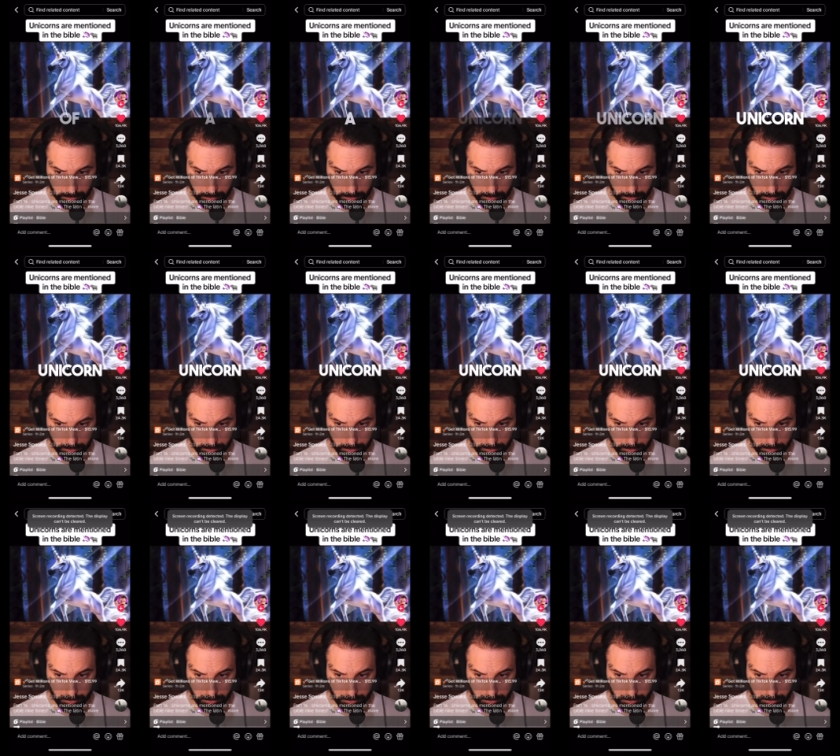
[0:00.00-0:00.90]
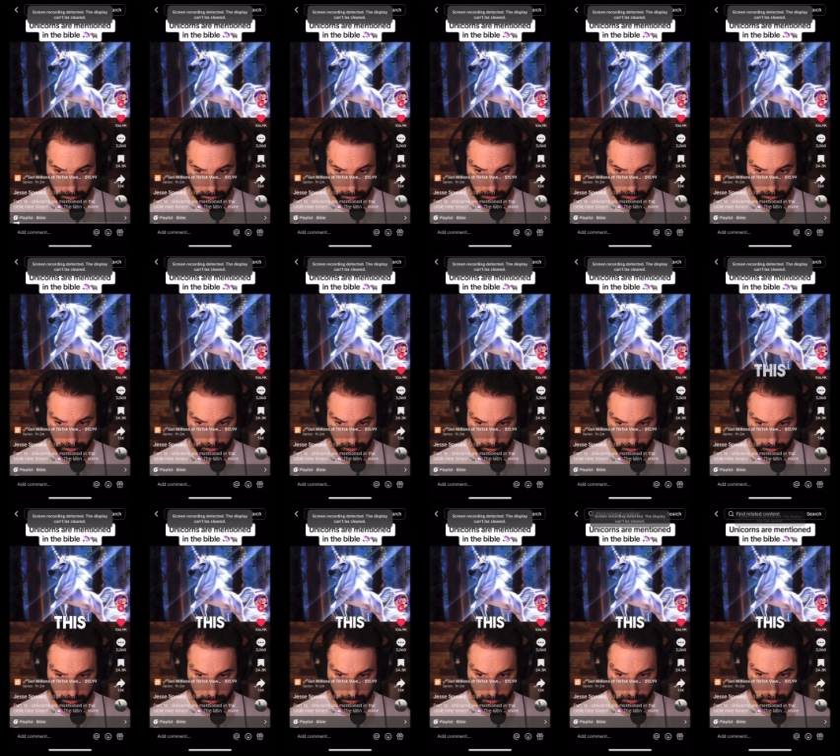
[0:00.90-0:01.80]
a unicorn
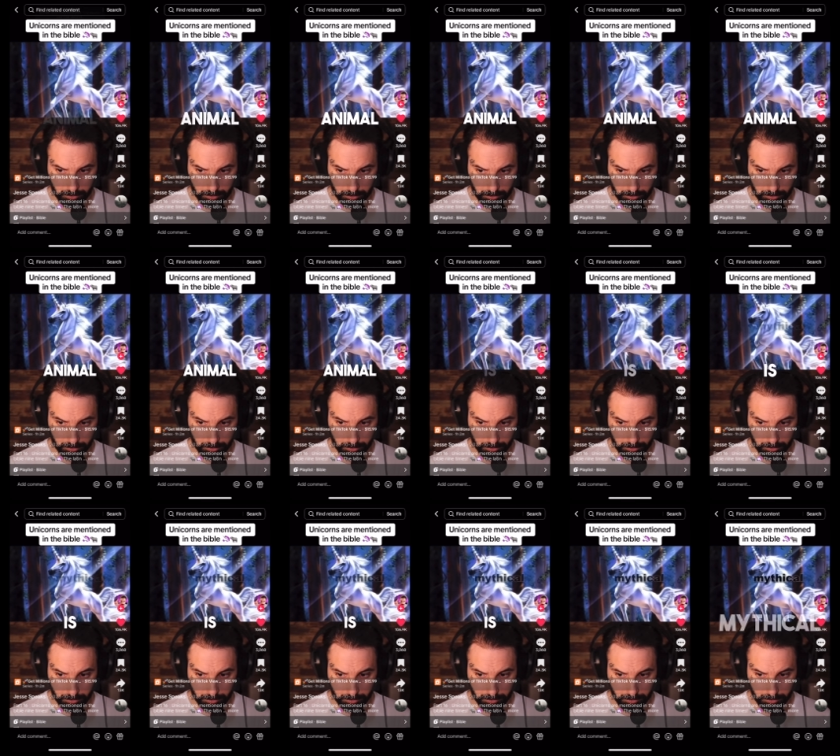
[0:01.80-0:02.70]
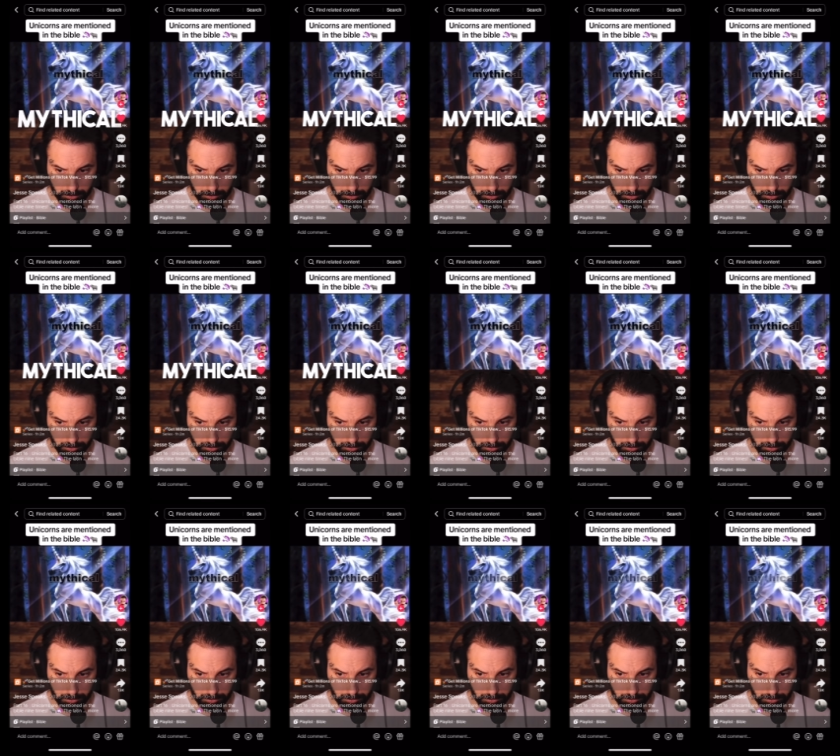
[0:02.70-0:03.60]
this animal is mythical
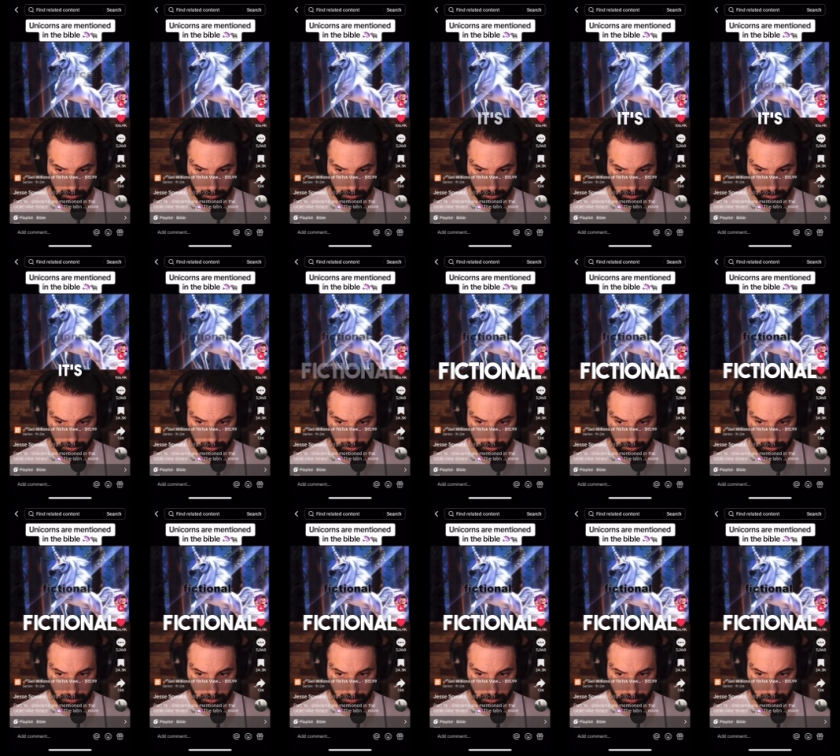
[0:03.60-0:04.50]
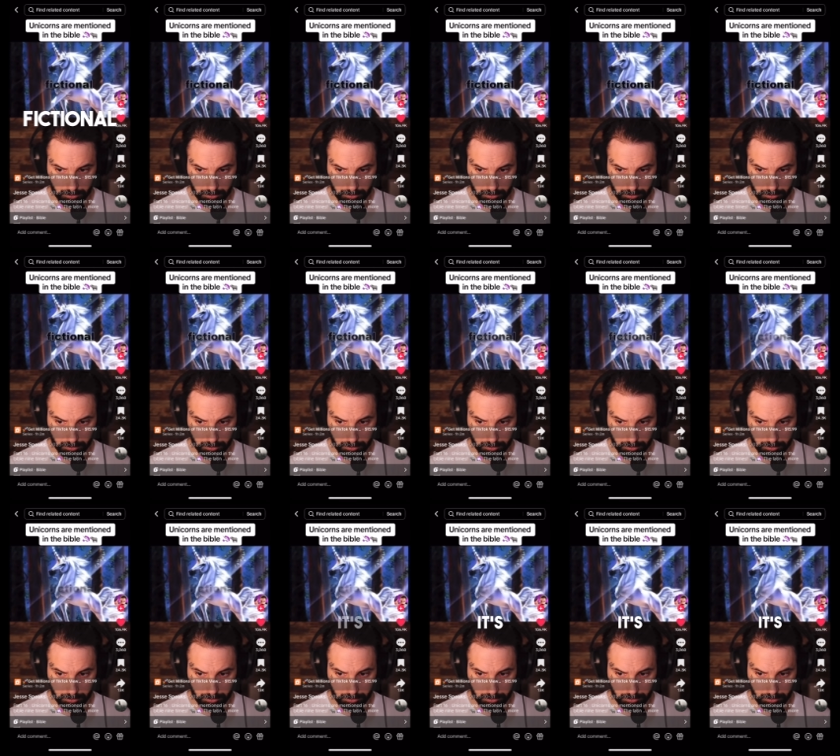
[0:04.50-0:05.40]
it's fictional
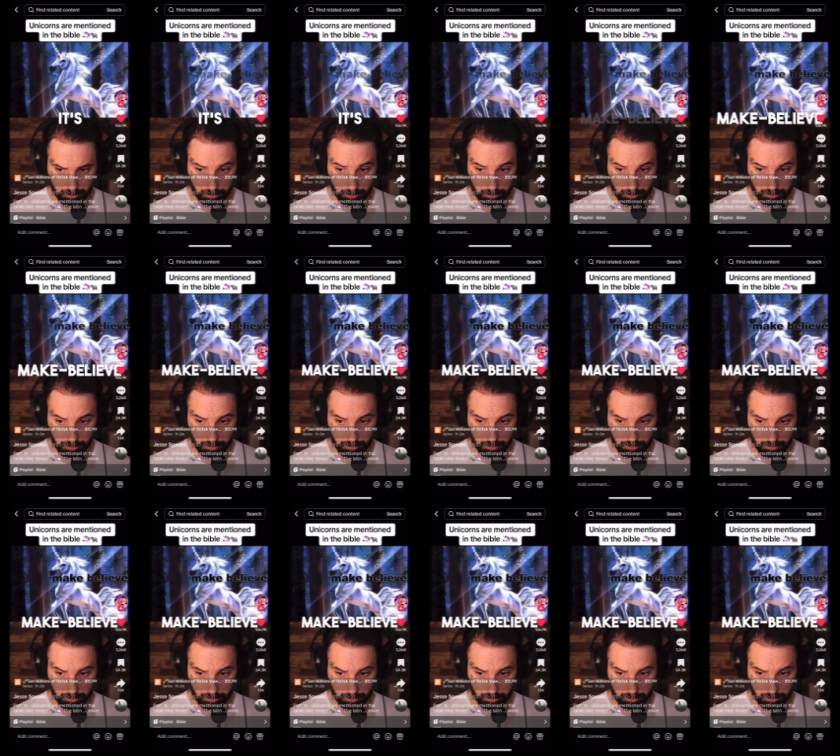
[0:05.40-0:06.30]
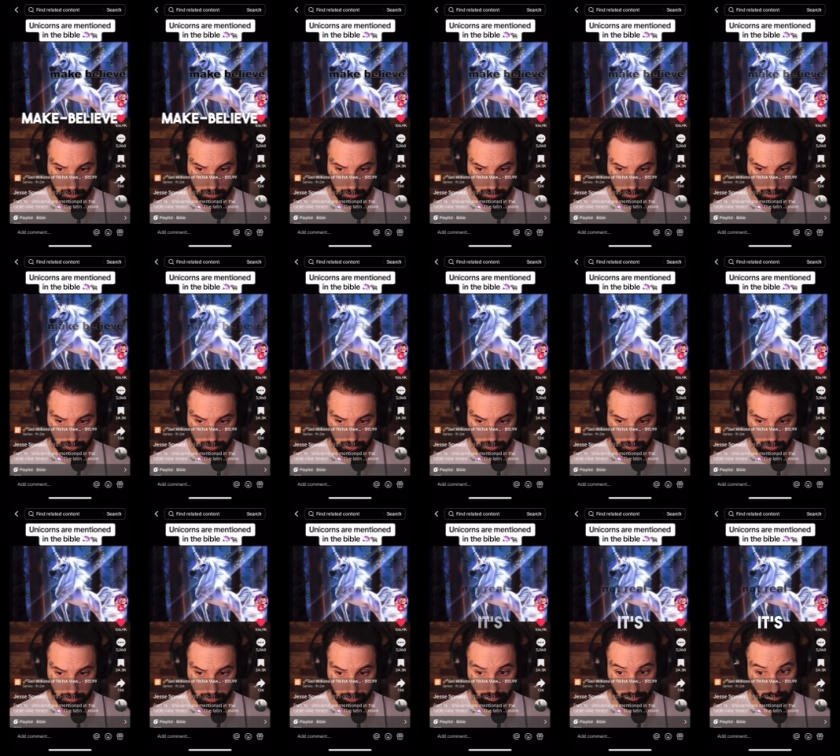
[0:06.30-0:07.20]
it's make believe.
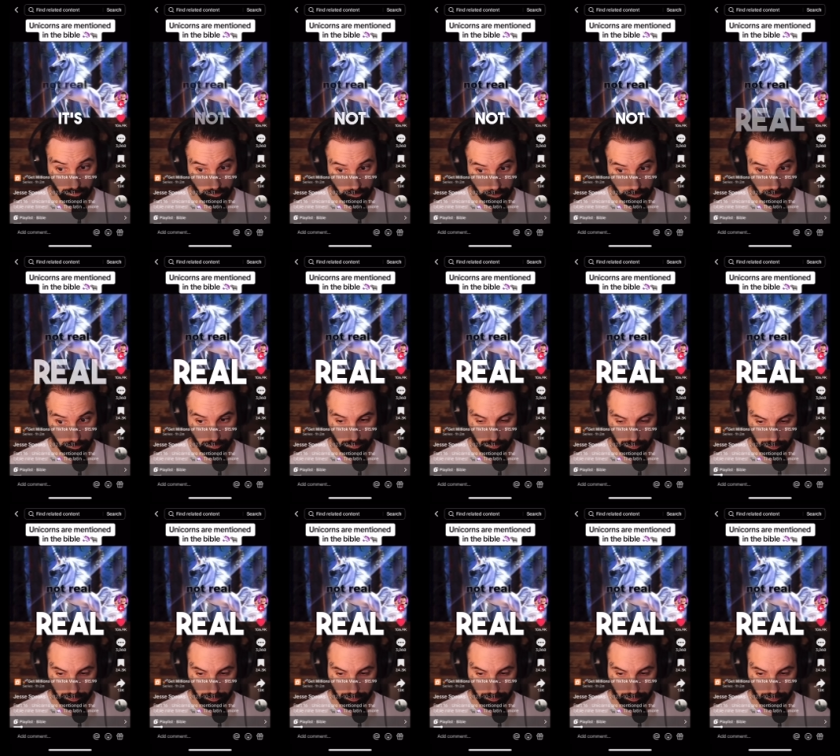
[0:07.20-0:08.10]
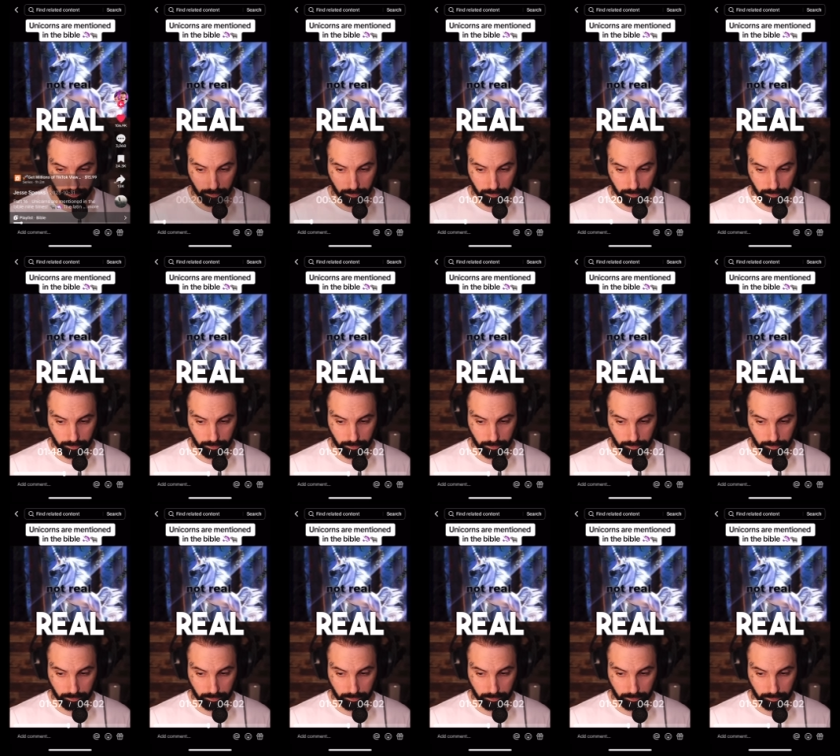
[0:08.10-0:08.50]
It's not real. So yeah, he's just